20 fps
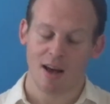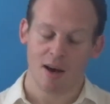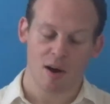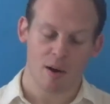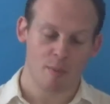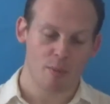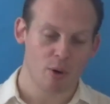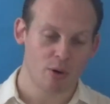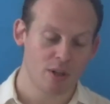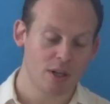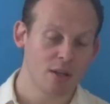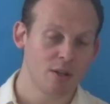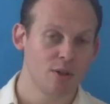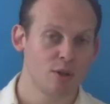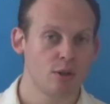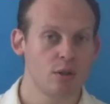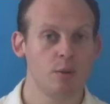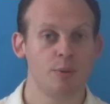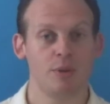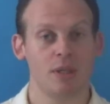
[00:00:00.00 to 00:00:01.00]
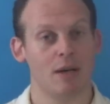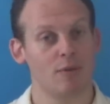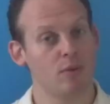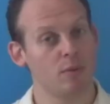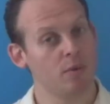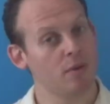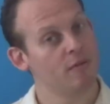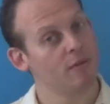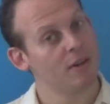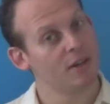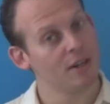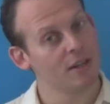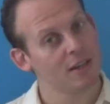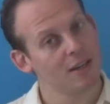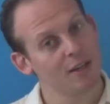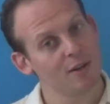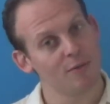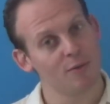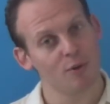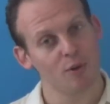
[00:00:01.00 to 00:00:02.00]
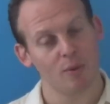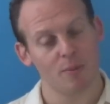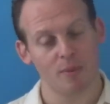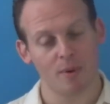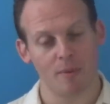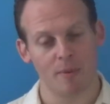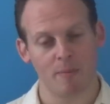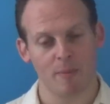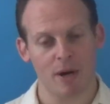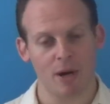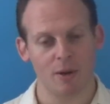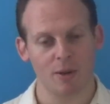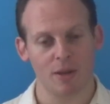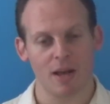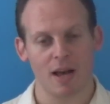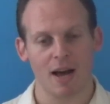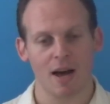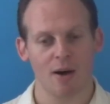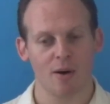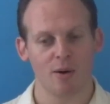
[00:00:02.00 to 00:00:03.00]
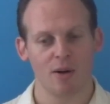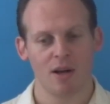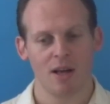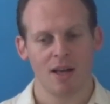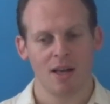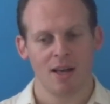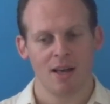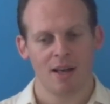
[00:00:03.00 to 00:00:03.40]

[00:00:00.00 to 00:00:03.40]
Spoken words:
On other groups, you have to be very careful about how